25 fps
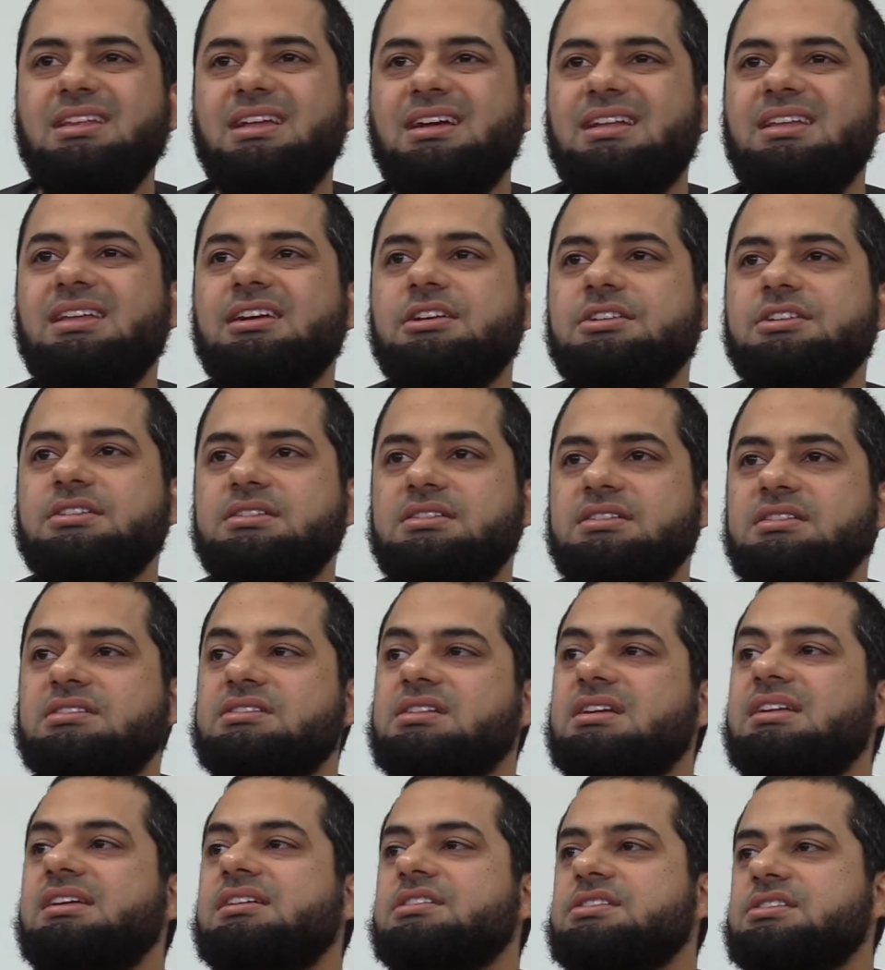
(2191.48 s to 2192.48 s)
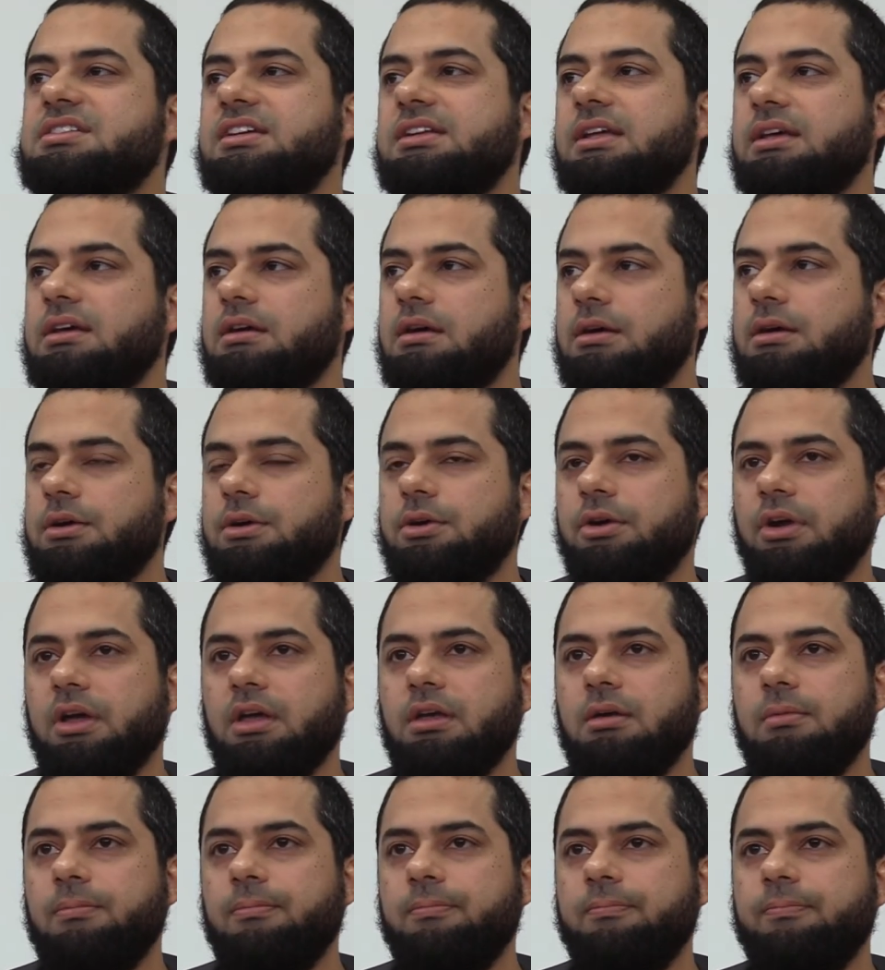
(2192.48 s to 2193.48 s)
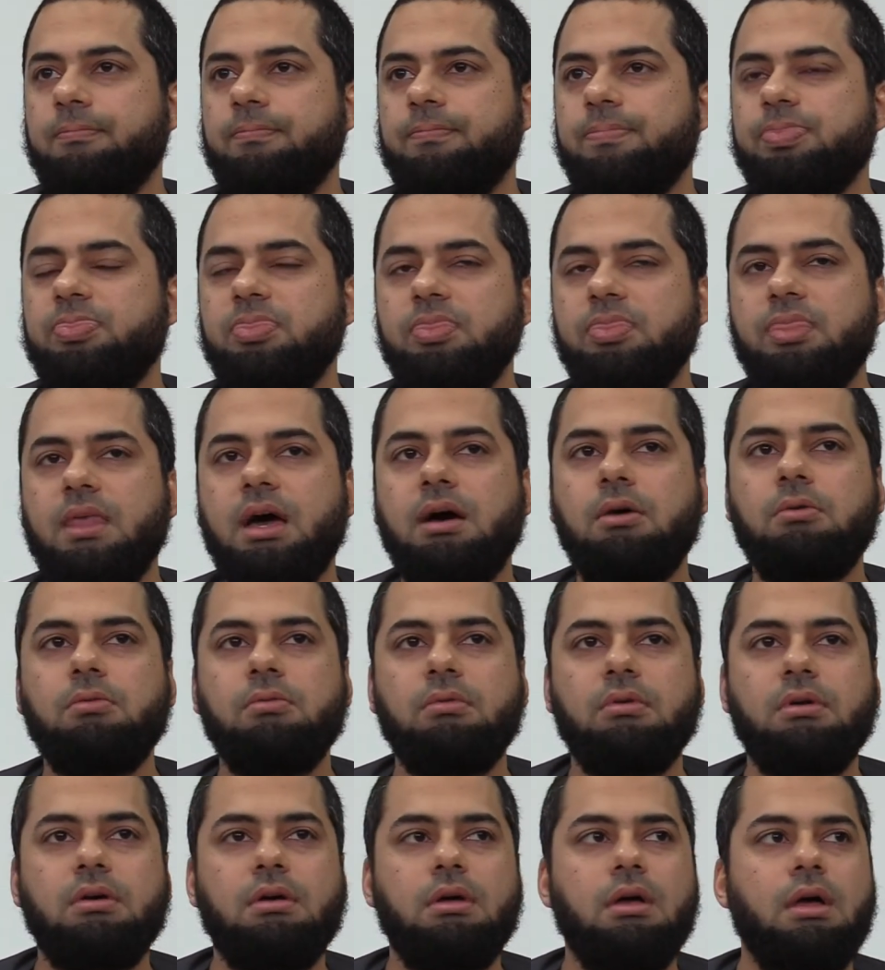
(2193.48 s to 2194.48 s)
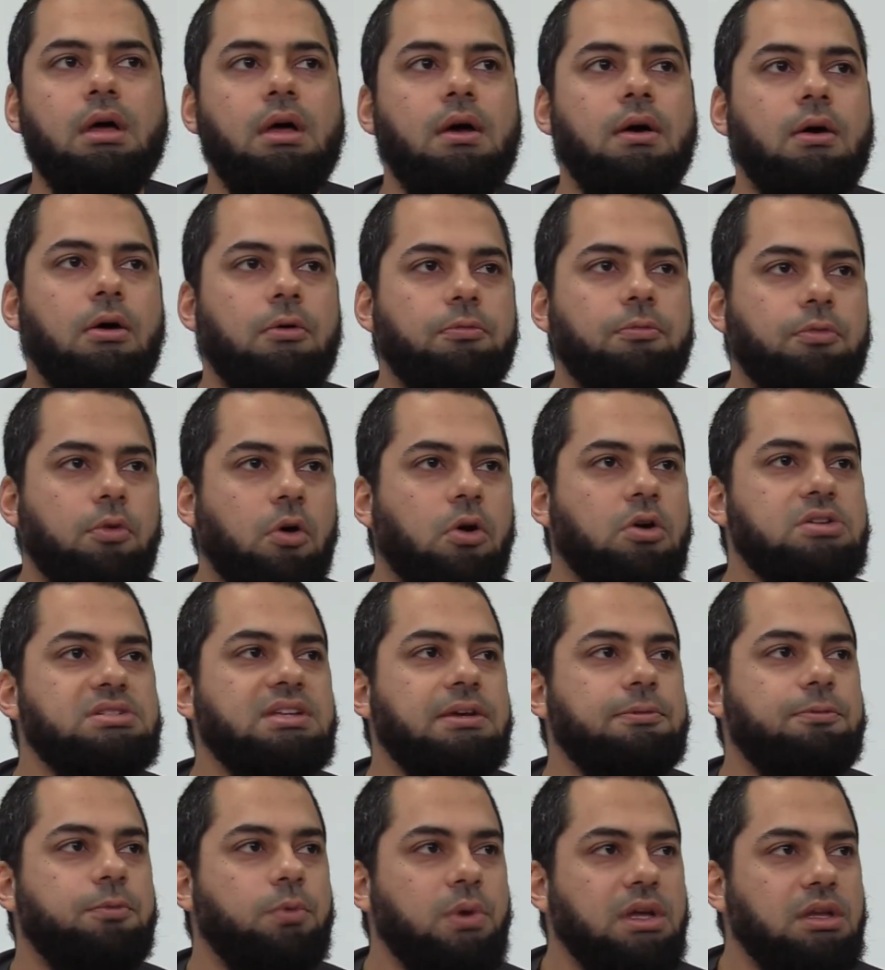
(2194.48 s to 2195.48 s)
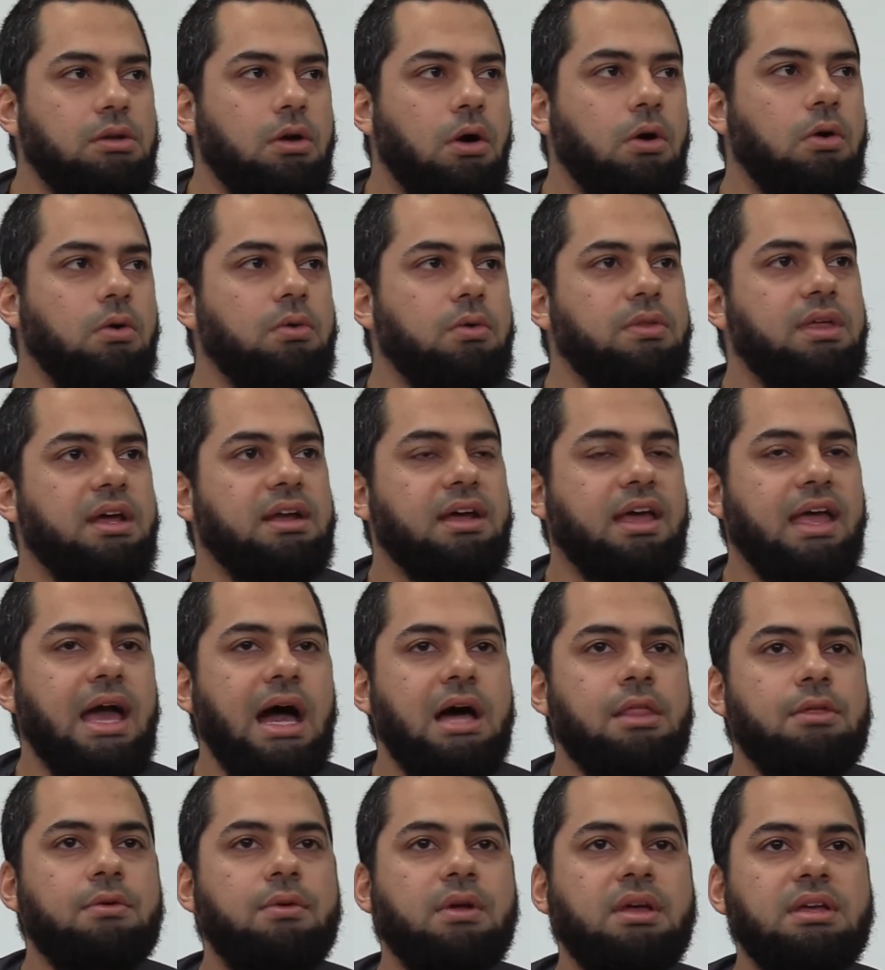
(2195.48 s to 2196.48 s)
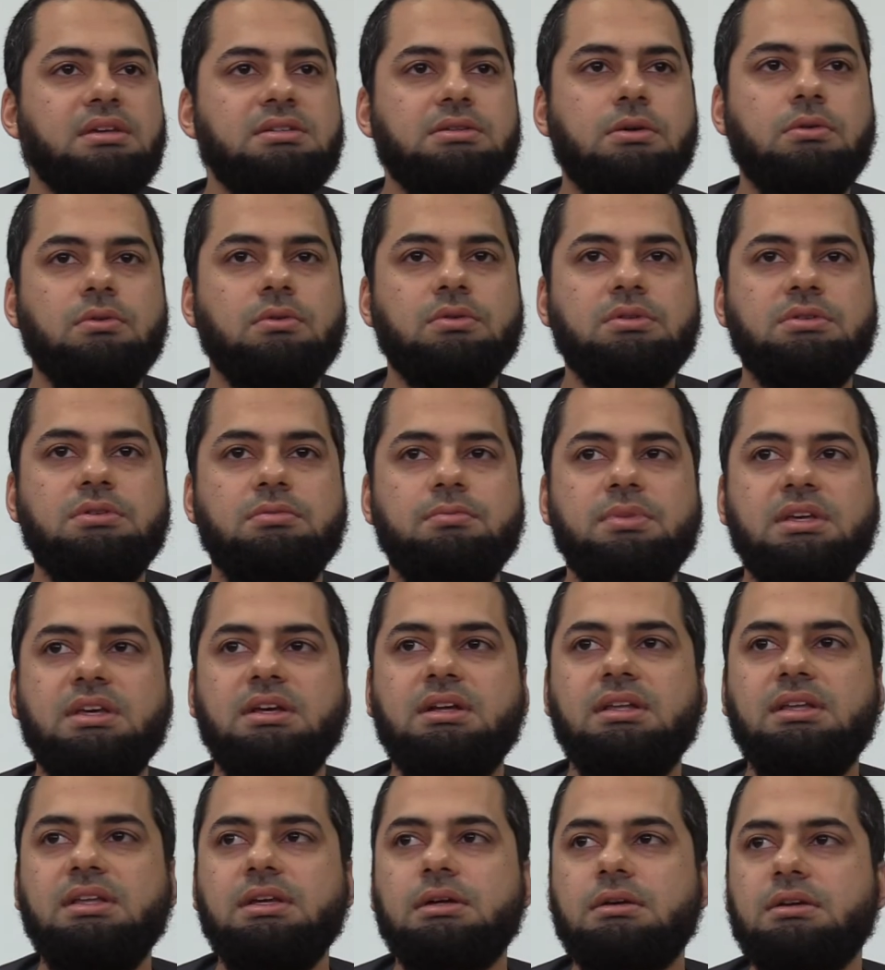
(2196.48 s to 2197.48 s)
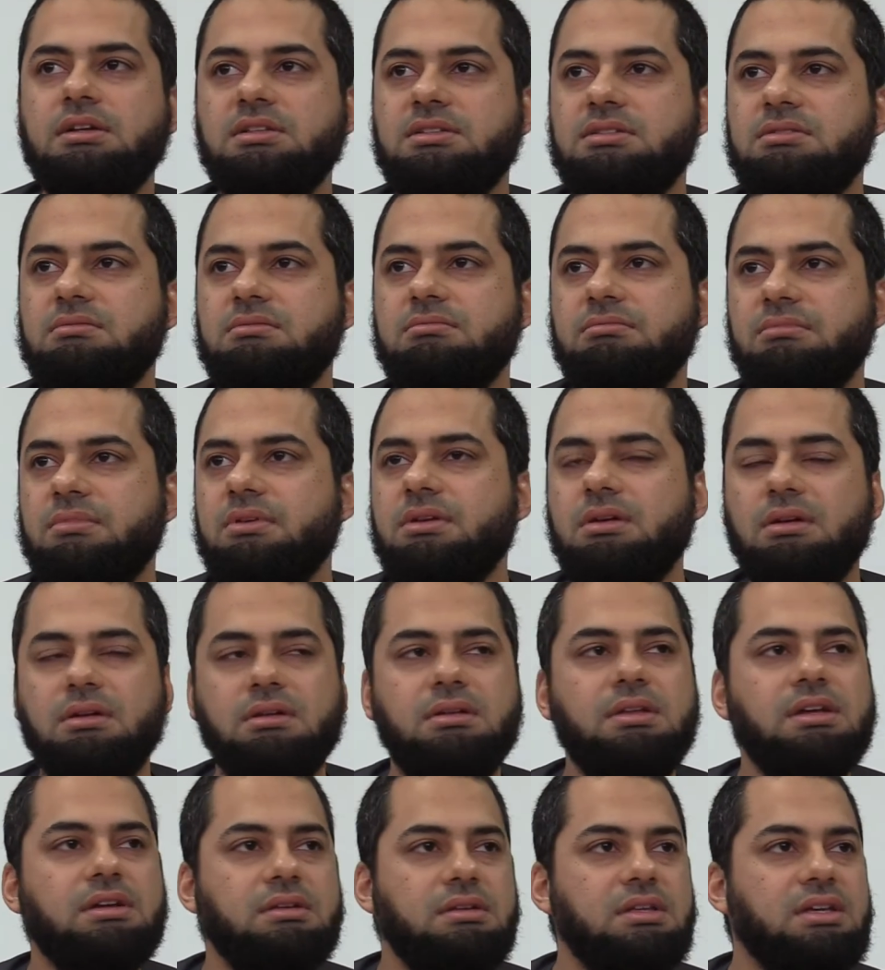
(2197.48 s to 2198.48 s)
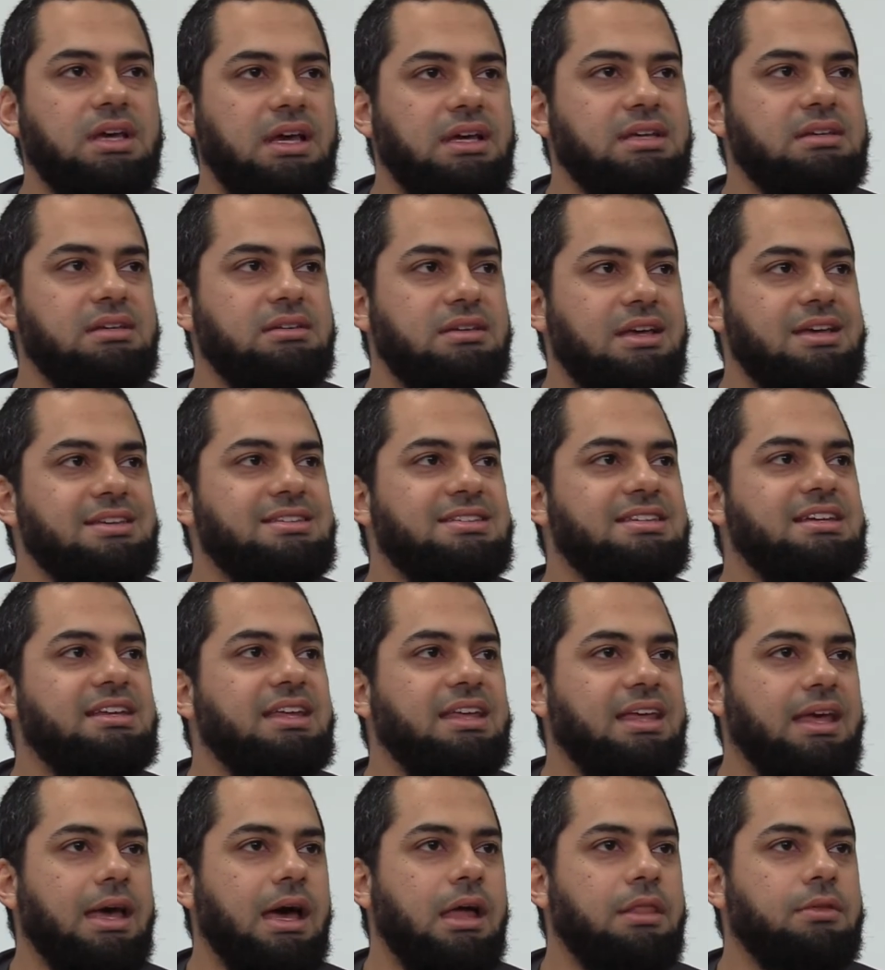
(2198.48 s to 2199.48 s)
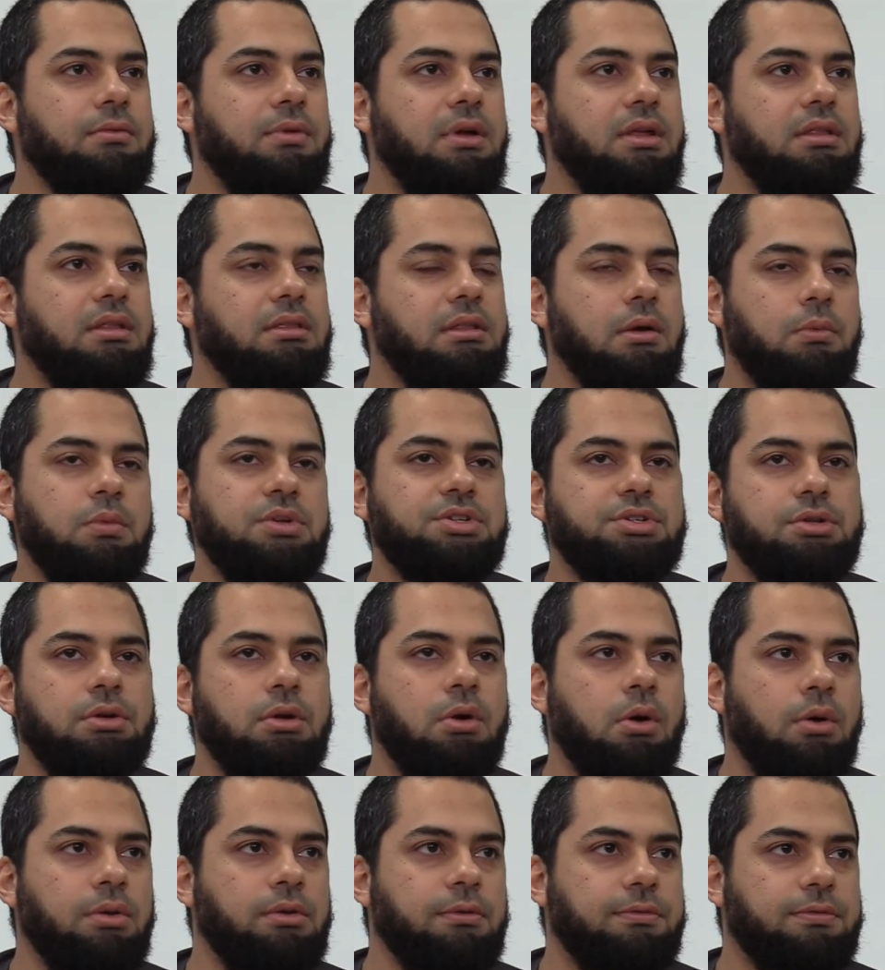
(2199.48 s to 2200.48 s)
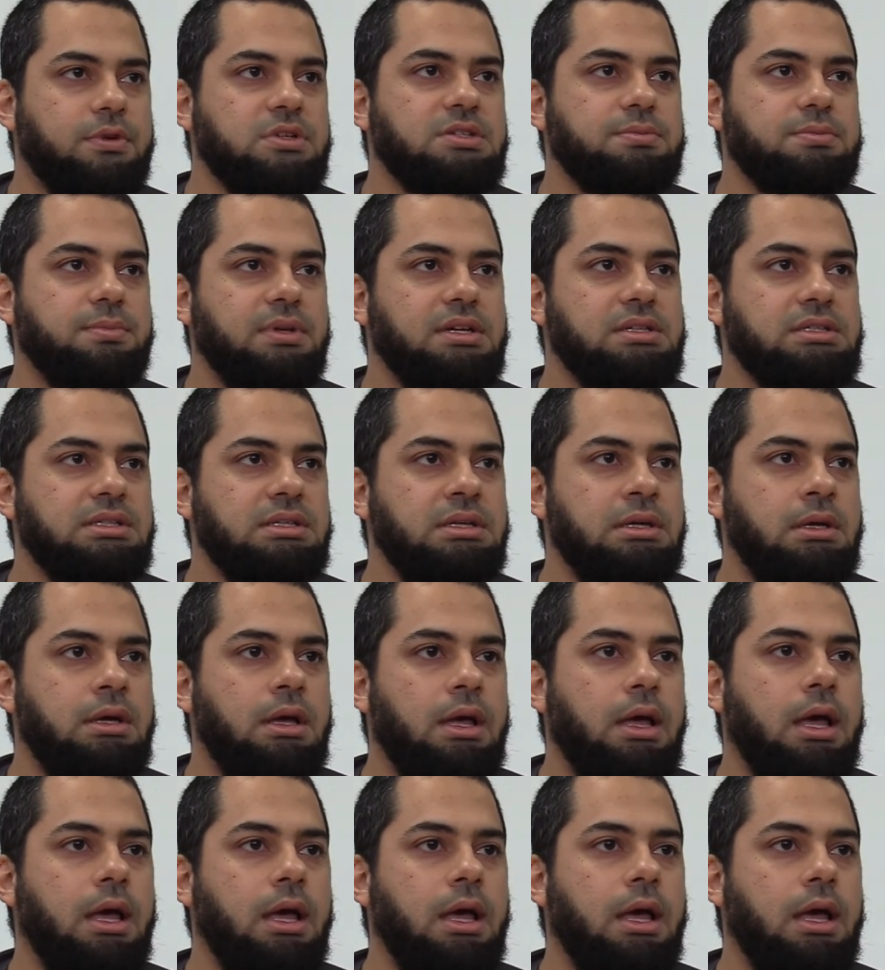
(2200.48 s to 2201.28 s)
clear sinning occurring. Now, of course, if we know that a gathering is going to be clearly a sinning gathering, then we shouldn't go in the first place.